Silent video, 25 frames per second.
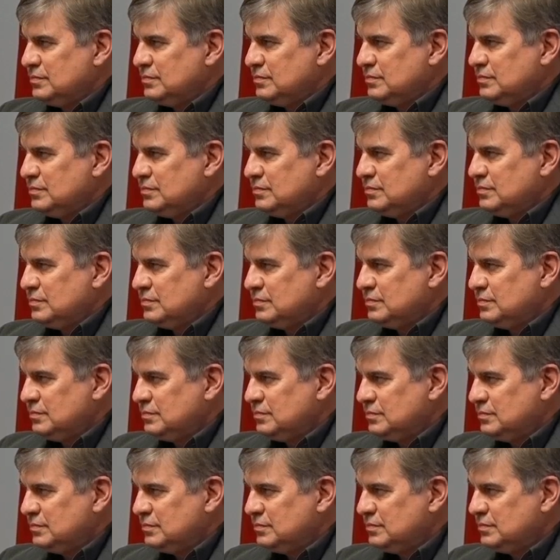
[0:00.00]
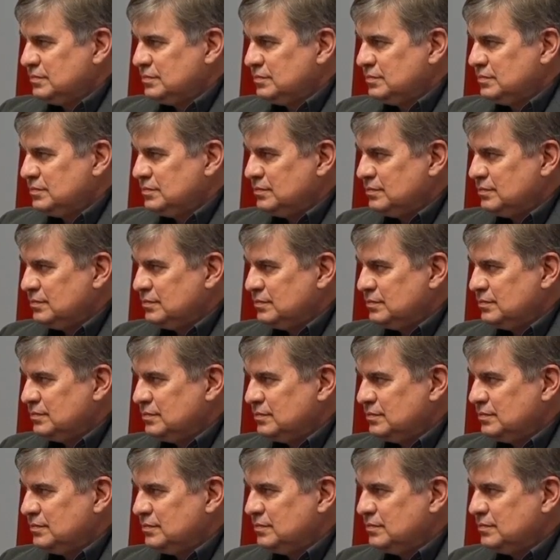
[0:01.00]

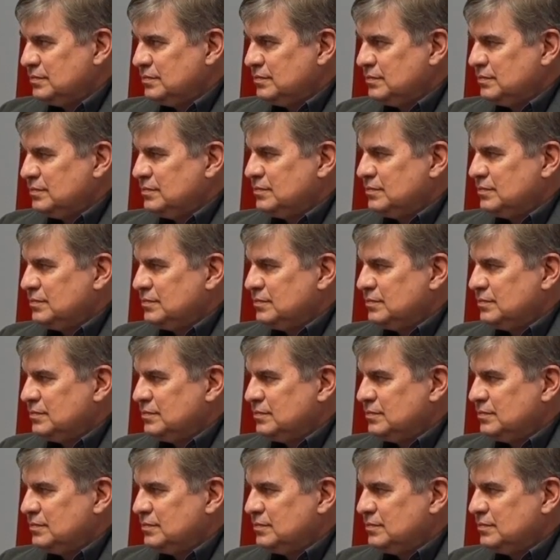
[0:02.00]
[no speech]